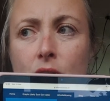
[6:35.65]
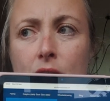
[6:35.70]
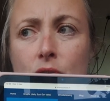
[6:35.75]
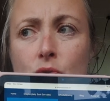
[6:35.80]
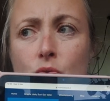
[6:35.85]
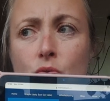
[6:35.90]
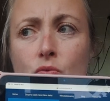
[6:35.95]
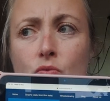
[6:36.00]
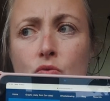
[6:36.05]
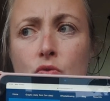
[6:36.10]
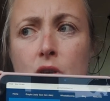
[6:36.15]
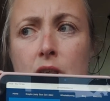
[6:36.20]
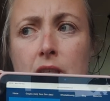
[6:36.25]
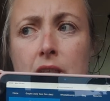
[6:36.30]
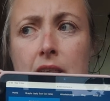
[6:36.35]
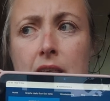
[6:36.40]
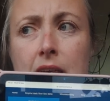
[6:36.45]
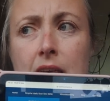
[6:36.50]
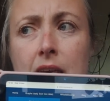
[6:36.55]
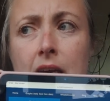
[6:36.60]
I don't
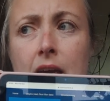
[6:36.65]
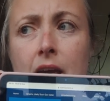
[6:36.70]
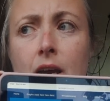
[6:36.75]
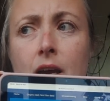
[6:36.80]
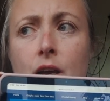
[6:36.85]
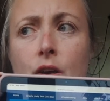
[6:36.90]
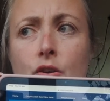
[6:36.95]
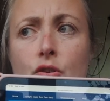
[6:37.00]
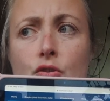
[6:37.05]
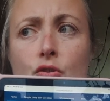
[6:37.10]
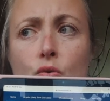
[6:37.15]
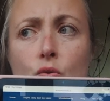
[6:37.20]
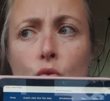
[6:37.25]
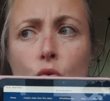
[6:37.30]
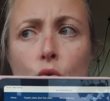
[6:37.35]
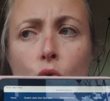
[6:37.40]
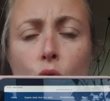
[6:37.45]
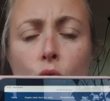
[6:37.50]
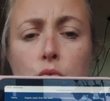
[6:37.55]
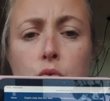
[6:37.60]
really
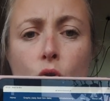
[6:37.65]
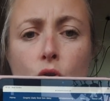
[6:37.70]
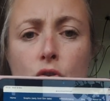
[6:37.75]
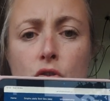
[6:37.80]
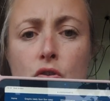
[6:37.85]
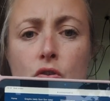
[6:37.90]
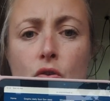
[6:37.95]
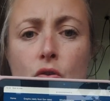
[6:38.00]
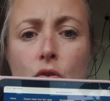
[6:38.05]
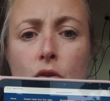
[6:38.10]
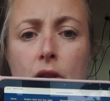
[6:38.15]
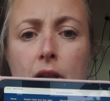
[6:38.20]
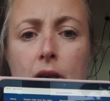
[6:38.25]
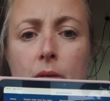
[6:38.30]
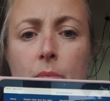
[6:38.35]
know what's going on there,